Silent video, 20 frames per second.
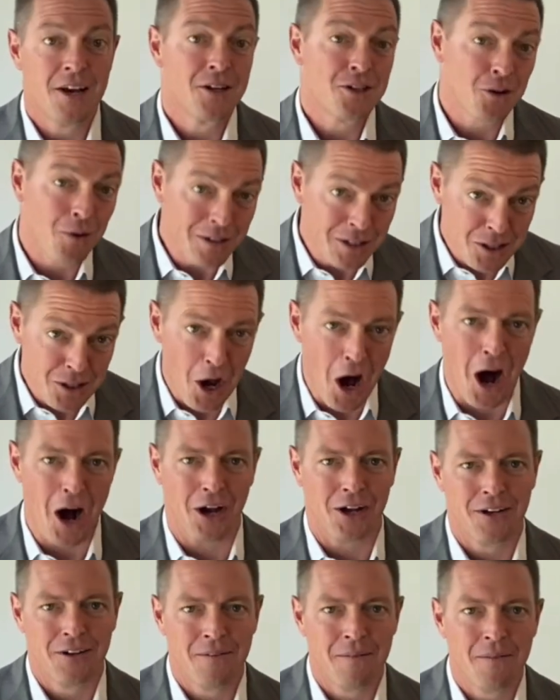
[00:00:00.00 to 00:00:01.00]
So let's
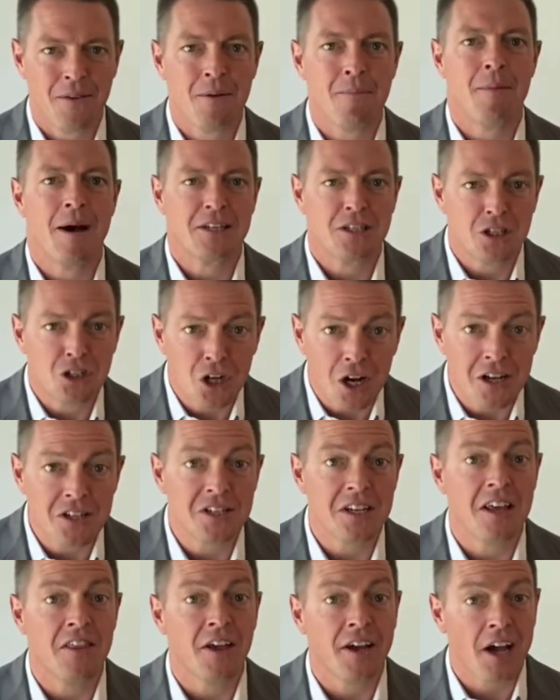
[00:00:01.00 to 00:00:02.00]
talk. Message
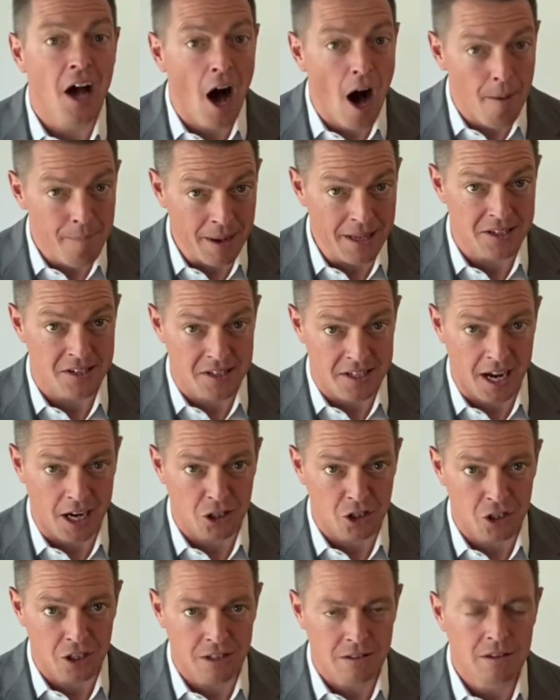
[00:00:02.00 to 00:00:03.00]
us in the comments
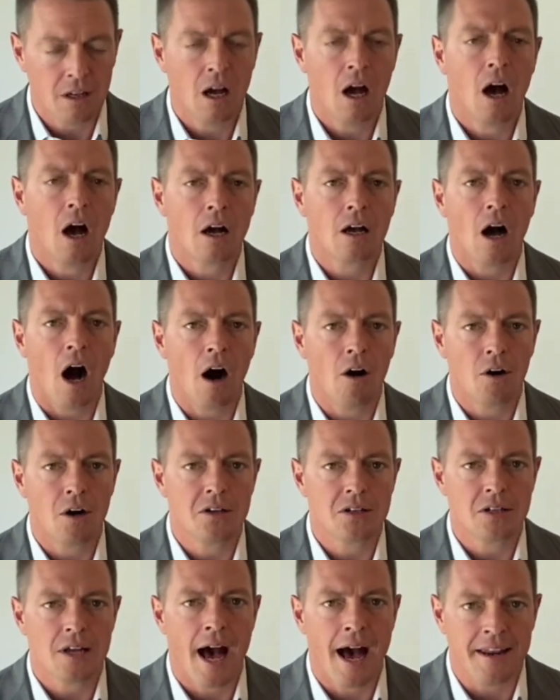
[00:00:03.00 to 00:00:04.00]
section, call
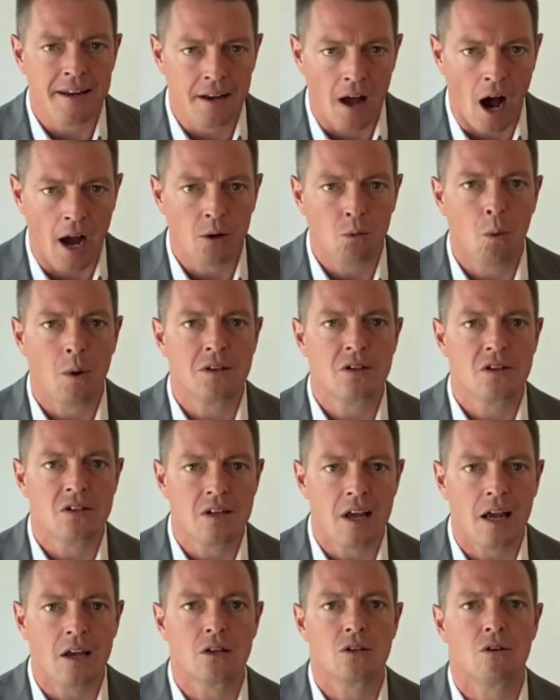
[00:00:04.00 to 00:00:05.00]
us at
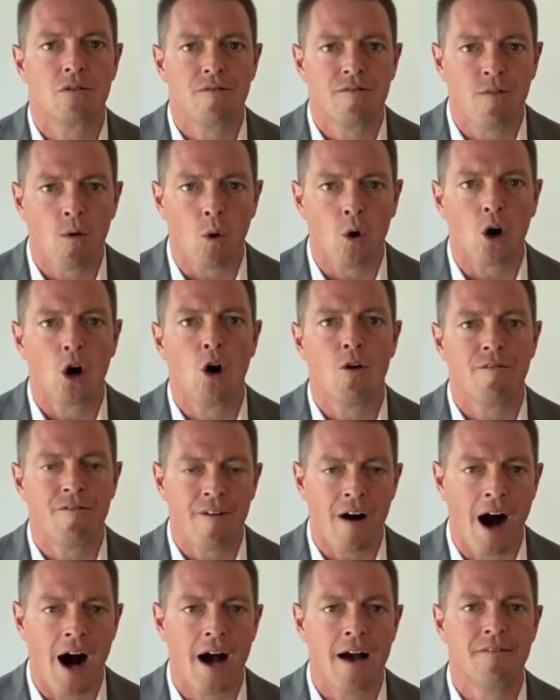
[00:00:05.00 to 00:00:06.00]

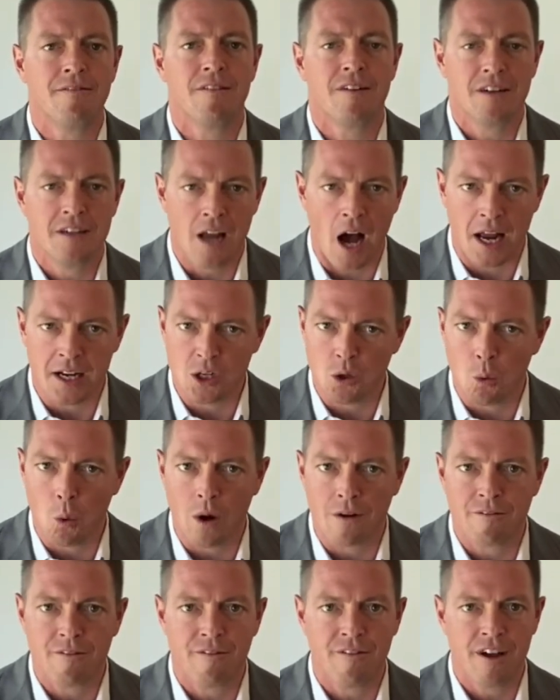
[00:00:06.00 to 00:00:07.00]

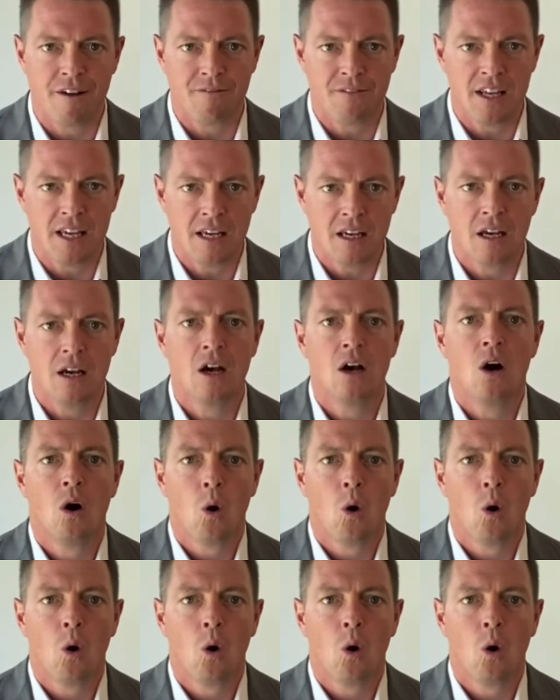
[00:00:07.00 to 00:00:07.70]
916-405-9150,